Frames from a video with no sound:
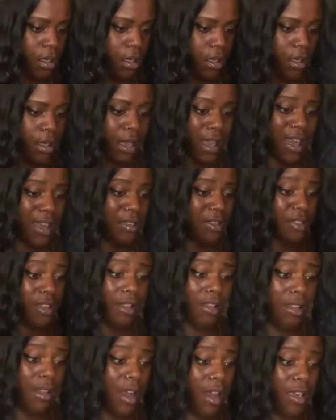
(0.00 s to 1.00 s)
it has a
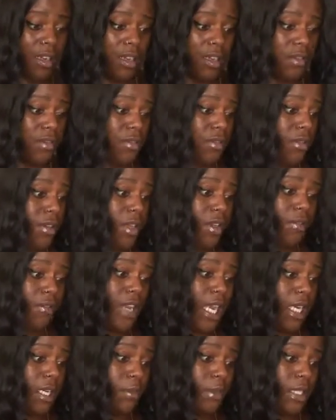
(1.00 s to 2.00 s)
lot of
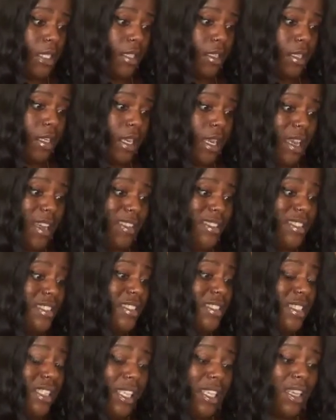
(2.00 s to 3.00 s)
vitamins in it. It has
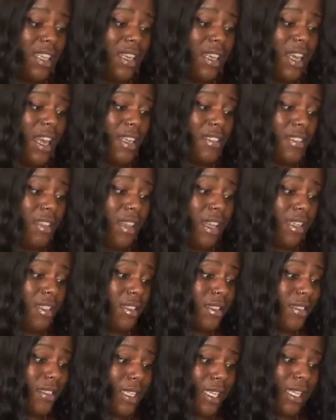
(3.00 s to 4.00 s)
zinc. It has a lot of
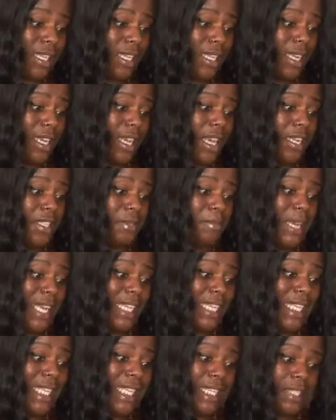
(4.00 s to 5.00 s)
zinc in it. It has
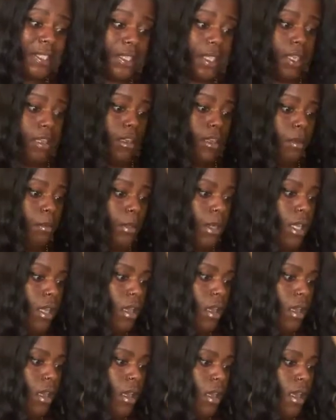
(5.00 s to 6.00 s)
magnesium,
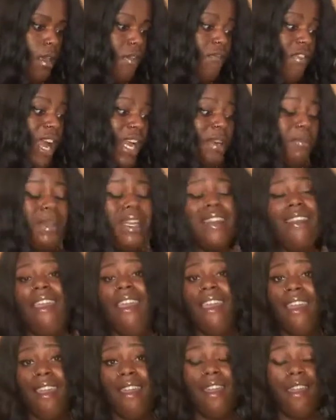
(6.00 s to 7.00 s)
vitamin
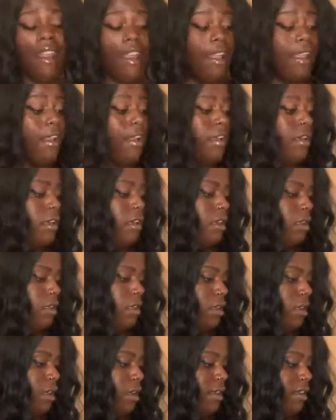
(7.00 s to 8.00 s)
A.
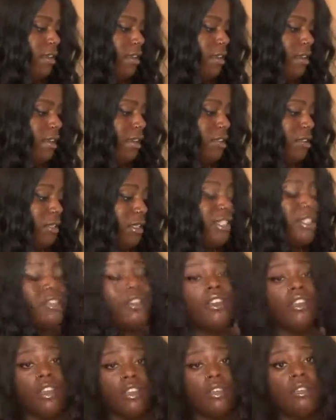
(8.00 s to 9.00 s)
it's a
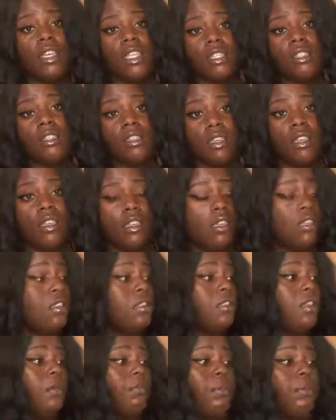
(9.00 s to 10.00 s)
good
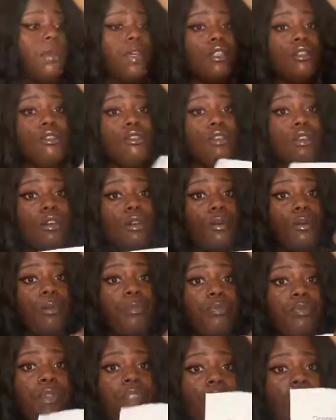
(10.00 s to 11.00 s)
supplement. So
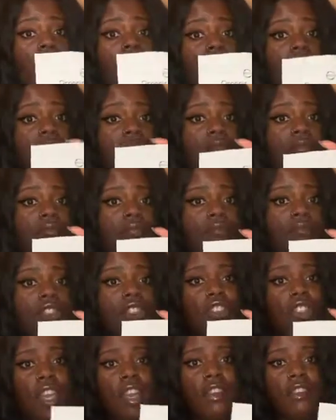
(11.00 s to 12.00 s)
I could
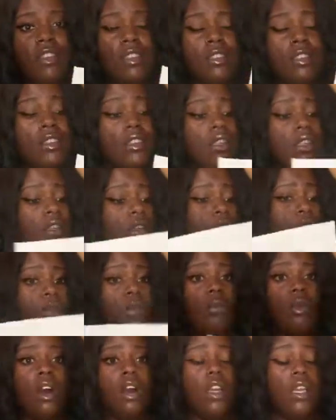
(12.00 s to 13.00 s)
share this link if you
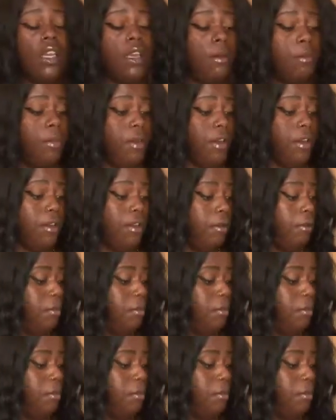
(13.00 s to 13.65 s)
want it, but